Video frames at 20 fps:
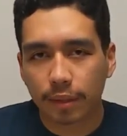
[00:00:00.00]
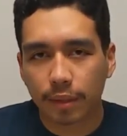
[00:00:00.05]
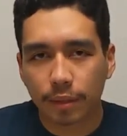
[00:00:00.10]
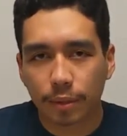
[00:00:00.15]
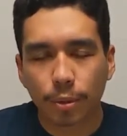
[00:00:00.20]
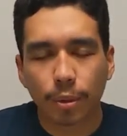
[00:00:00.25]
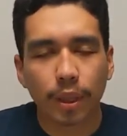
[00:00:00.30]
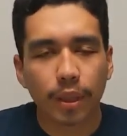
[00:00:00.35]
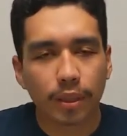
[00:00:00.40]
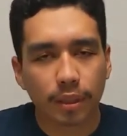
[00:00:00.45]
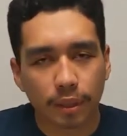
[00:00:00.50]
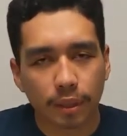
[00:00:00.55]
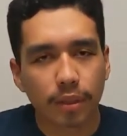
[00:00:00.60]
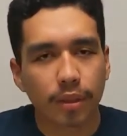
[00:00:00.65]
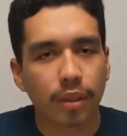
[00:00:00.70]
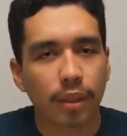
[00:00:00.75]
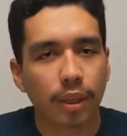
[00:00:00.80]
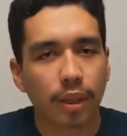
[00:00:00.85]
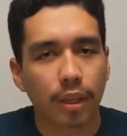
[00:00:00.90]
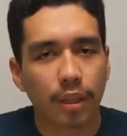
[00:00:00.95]
questions
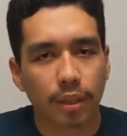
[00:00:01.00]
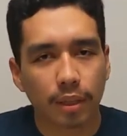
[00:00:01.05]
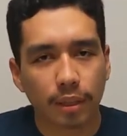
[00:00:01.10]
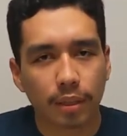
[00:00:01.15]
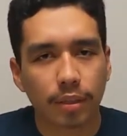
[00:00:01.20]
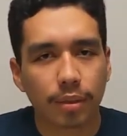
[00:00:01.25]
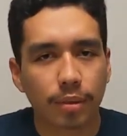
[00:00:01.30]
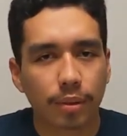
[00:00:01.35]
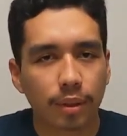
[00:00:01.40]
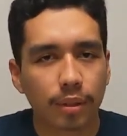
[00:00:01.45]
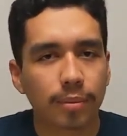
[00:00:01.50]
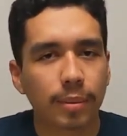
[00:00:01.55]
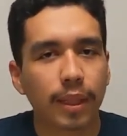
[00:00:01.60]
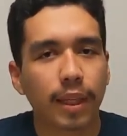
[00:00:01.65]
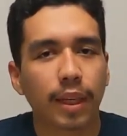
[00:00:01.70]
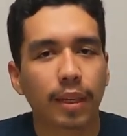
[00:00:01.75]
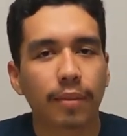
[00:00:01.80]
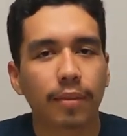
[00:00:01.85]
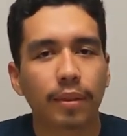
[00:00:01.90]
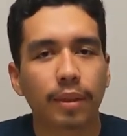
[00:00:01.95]
that other students may
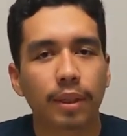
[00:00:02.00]
have.